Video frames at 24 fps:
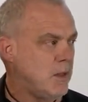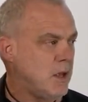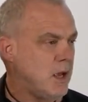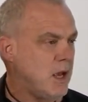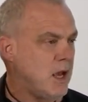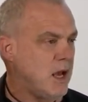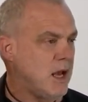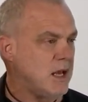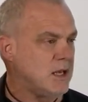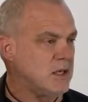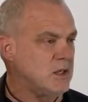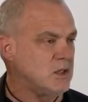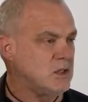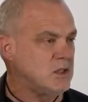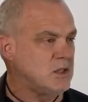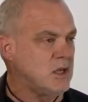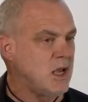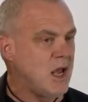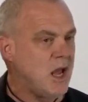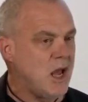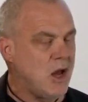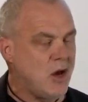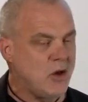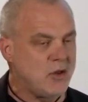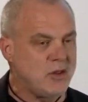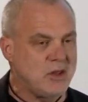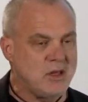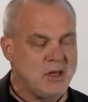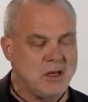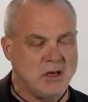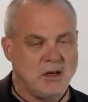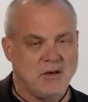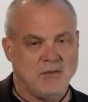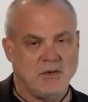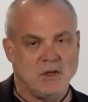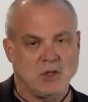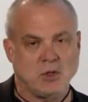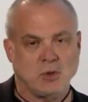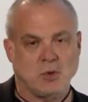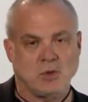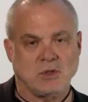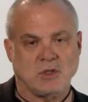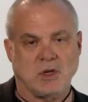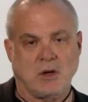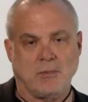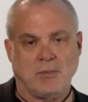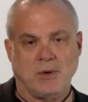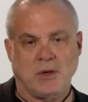as healthy
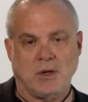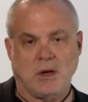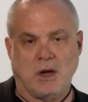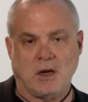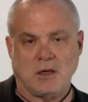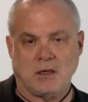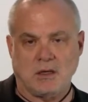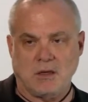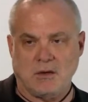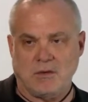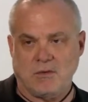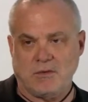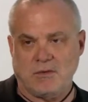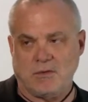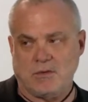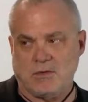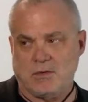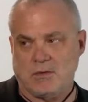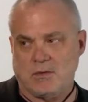individuals are productive,